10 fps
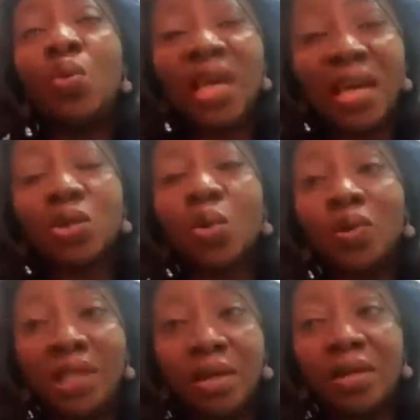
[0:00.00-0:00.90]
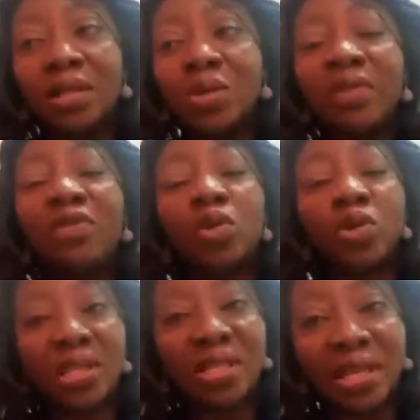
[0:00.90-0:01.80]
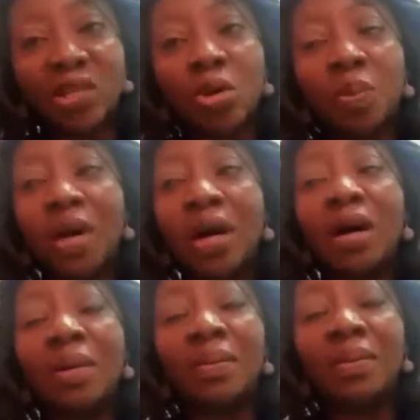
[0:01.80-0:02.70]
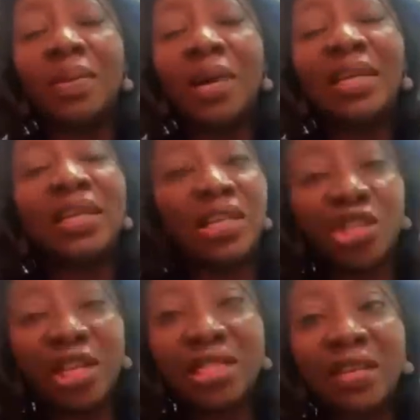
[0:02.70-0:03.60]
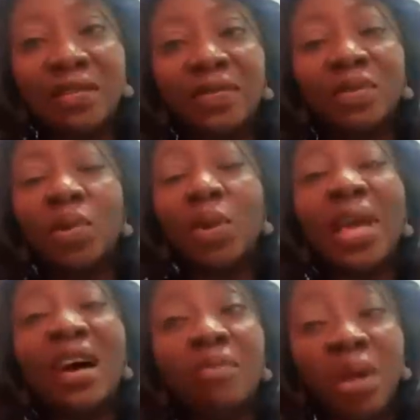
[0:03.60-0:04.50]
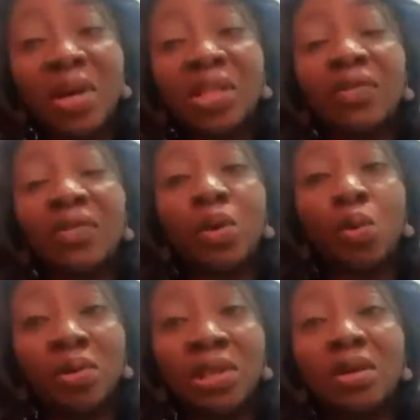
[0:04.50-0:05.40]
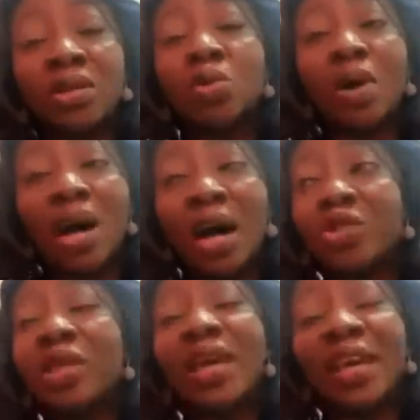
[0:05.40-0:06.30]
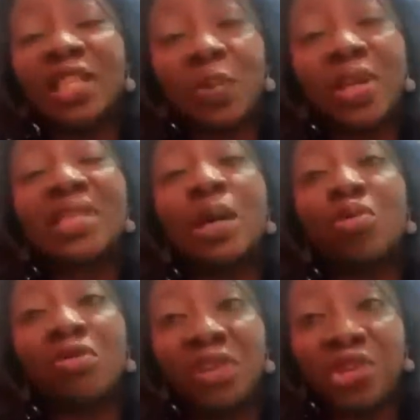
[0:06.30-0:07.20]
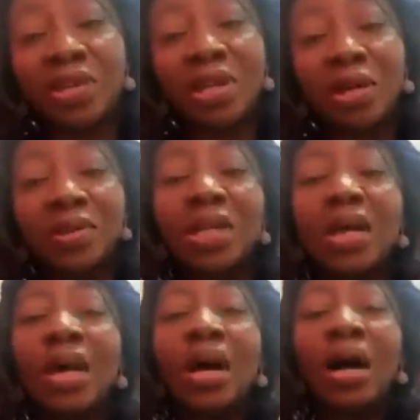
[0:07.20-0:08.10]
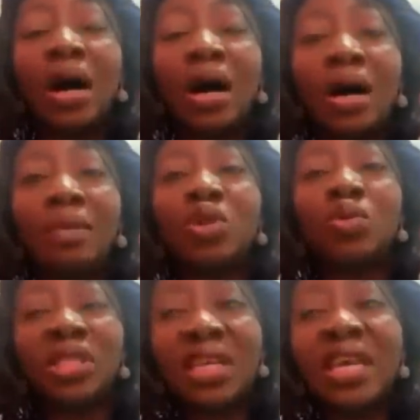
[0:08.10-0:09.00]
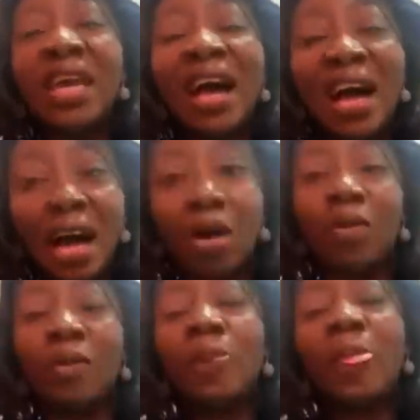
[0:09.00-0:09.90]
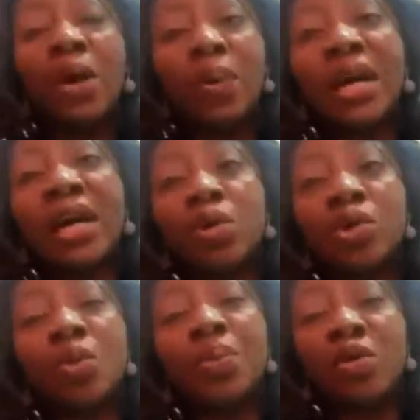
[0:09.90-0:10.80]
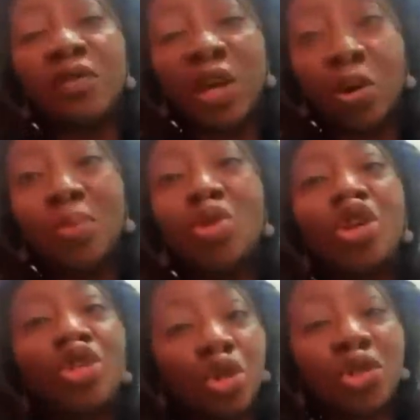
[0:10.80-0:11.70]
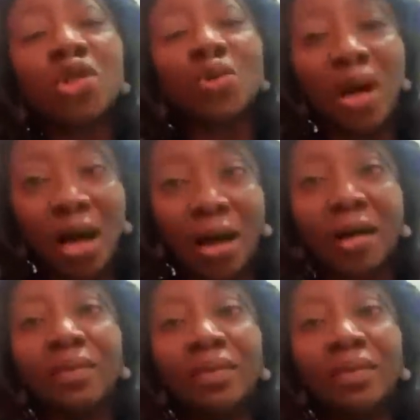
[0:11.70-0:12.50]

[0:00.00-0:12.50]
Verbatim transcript: we as old girls, we've also set up um, an initiative where we have members of the old girls who are actually experts and professionals um, to see how we can also be of help, not just to her,